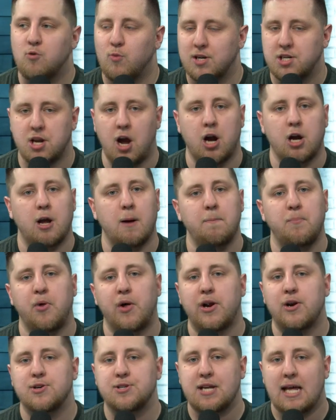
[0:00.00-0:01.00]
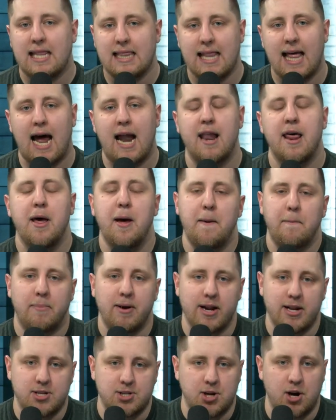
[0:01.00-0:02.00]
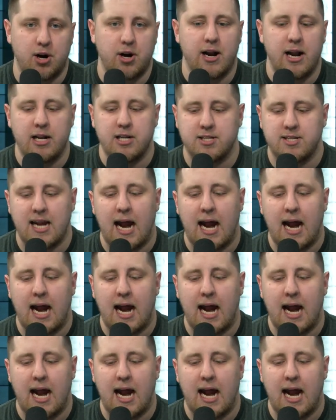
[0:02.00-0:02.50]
We talk on players a lot, but it is